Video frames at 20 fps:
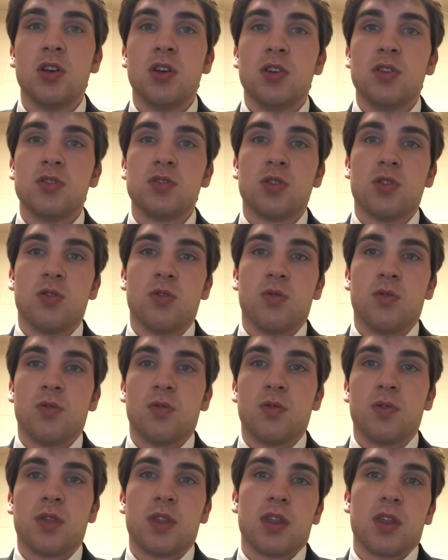
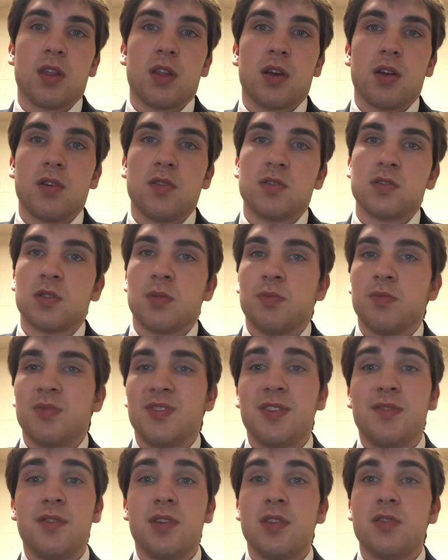So some
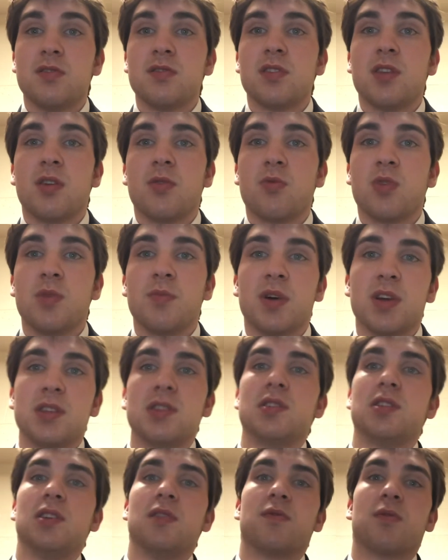dividends that we might
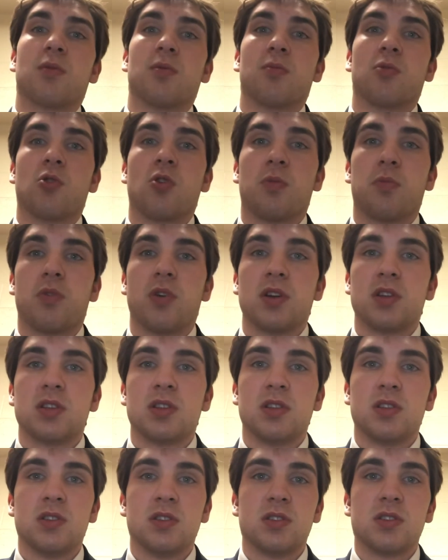see from
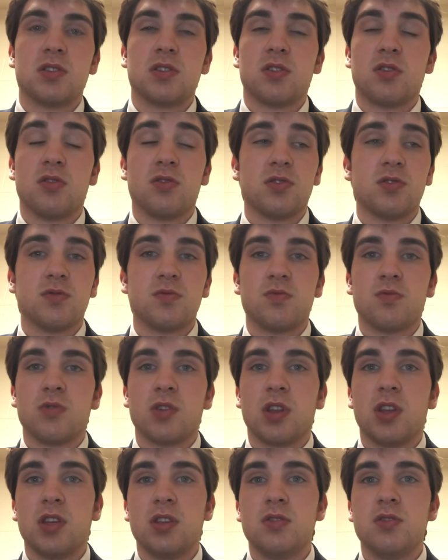corporations, there's
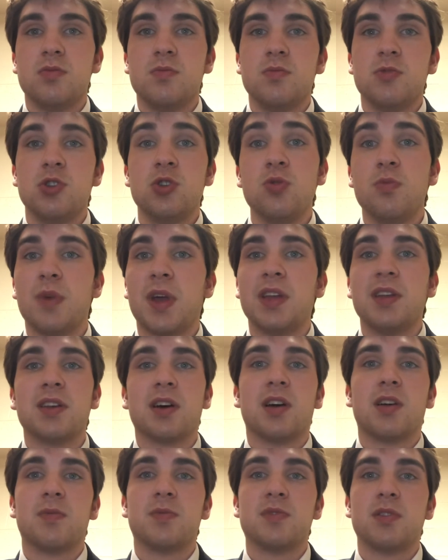really two main
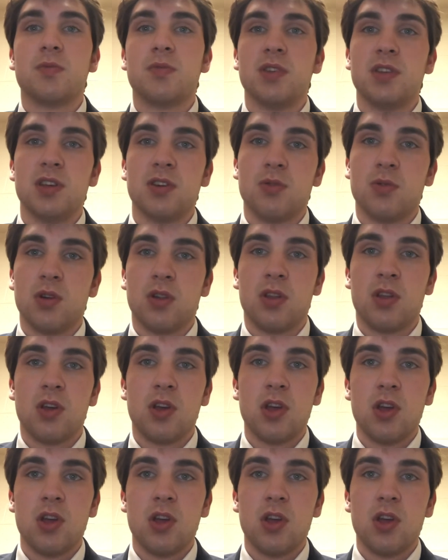types that we deal with,